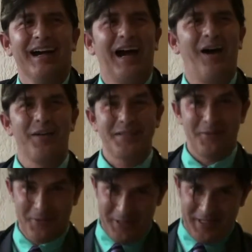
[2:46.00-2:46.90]
How does
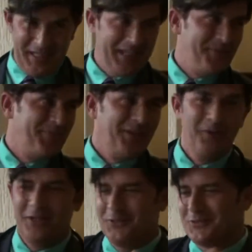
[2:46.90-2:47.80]
it work?
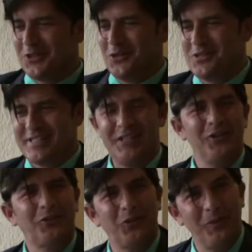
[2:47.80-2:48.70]
When you throw
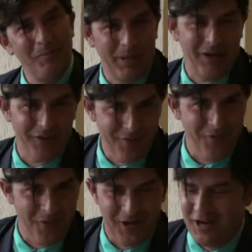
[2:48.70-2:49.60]
CO2 in powder
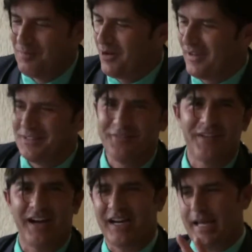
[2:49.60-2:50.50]
form on the
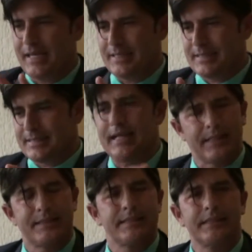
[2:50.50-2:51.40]
fire, it
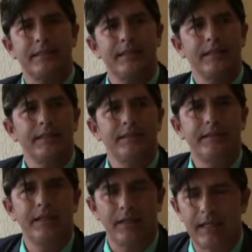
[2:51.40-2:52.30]
sucks
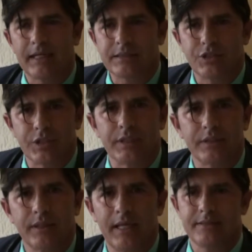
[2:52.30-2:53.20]
the oxygen.
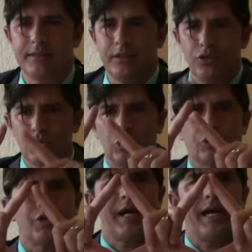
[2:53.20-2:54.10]
It's the usual
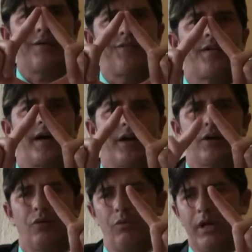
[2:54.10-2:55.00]
triad of fire.
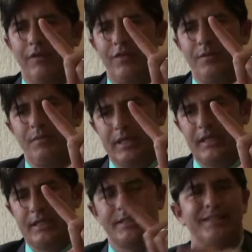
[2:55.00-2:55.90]
One of them
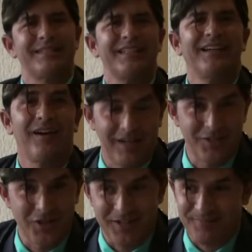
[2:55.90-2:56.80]
is
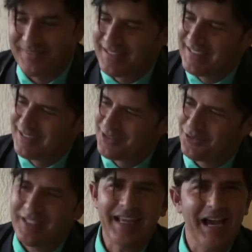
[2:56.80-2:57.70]
oxygen. You
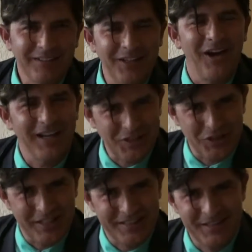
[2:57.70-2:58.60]
take out the
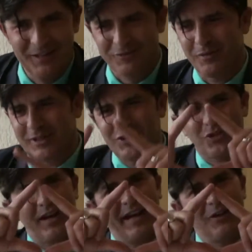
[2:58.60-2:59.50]
oxygen from the
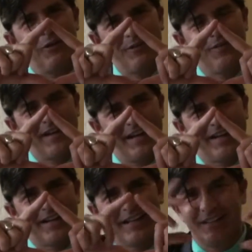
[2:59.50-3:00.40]
triangle of
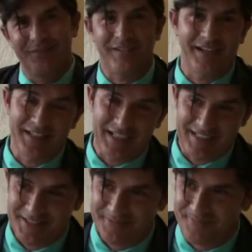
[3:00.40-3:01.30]
fire and the fire
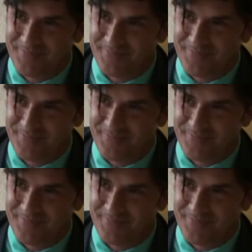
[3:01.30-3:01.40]
dies.